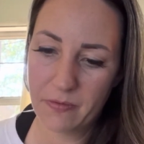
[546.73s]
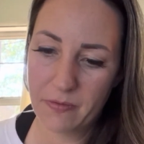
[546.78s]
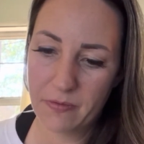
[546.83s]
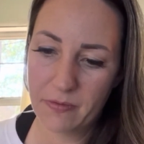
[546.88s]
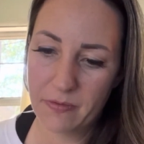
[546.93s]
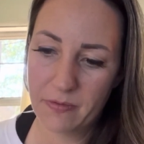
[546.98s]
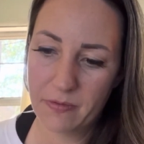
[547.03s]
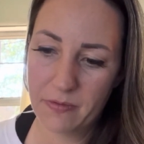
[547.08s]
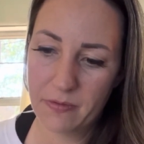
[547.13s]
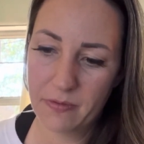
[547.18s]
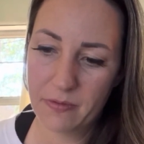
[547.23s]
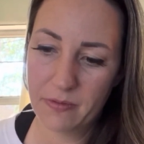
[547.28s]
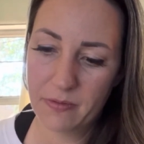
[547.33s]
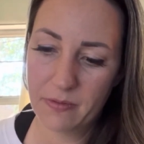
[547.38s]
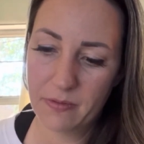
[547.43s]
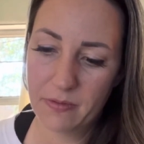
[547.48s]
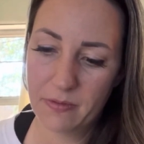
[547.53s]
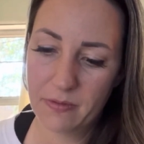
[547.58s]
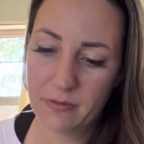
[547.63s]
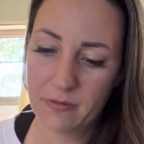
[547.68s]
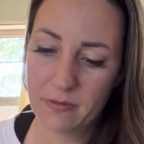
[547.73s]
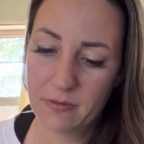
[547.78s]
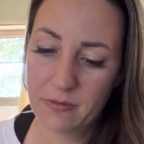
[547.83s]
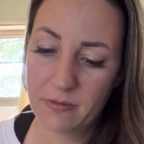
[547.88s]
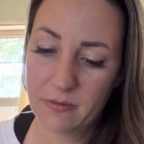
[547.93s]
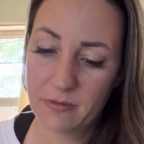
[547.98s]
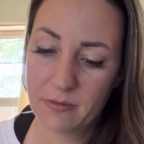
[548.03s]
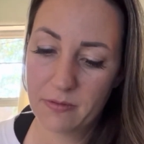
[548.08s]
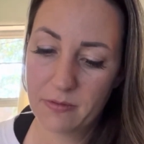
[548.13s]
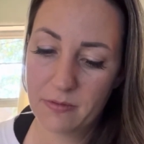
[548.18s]

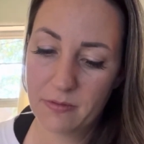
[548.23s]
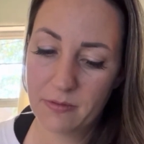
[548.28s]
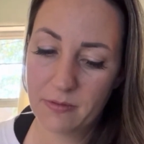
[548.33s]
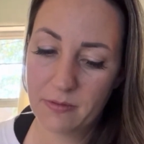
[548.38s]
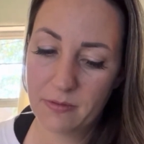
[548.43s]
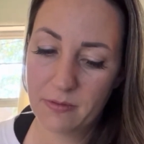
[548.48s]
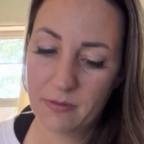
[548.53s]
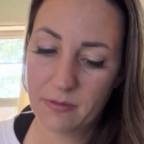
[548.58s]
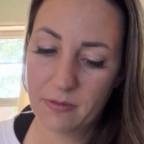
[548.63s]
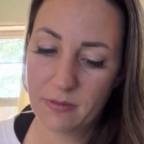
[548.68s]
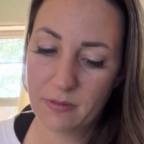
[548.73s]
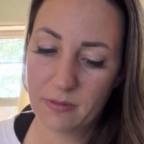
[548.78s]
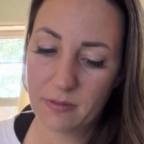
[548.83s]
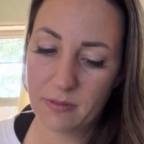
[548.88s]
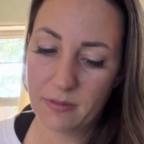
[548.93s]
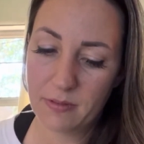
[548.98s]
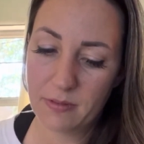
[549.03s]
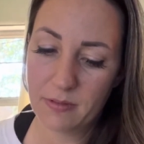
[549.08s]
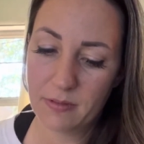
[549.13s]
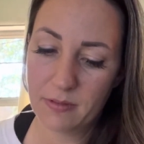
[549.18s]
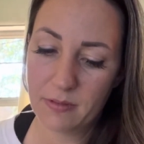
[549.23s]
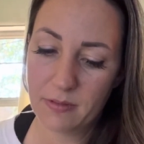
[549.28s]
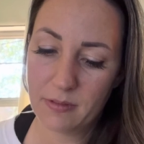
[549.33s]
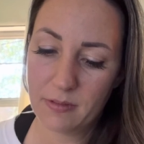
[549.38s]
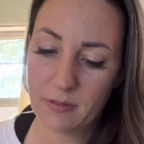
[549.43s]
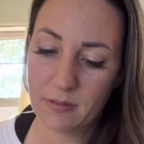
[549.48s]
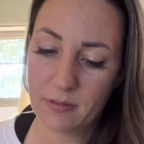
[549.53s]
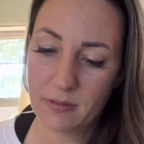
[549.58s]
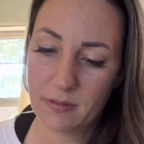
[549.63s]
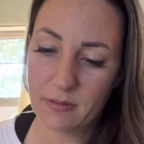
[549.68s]

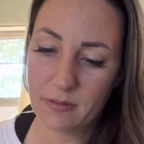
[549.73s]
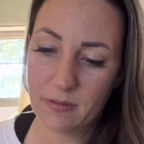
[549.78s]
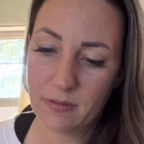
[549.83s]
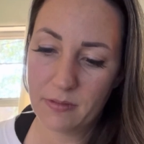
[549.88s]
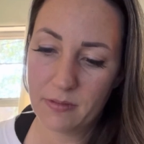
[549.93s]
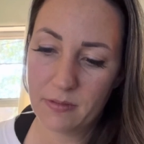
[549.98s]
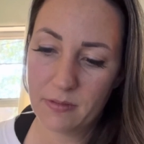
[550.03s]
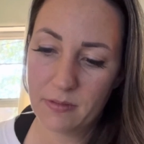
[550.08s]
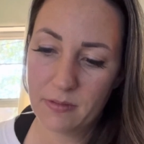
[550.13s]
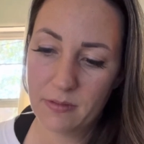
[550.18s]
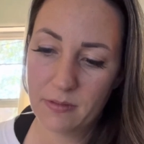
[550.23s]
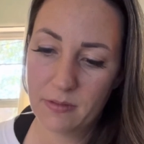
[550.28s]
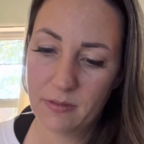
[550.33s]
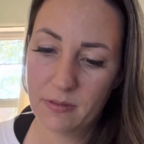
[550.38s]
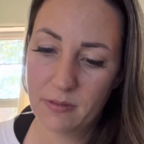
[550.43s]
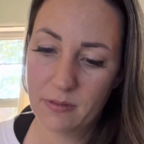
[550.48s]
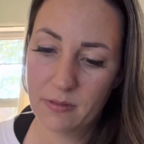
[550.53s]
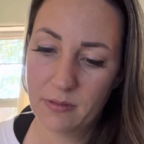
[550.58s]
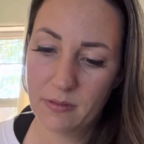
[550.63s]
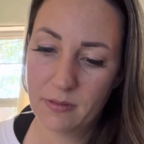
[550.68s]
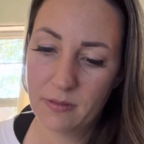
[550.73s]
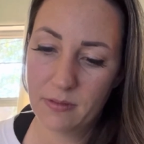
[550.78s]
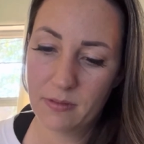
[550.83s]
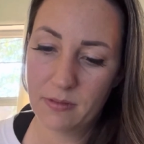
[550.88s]
[no speech]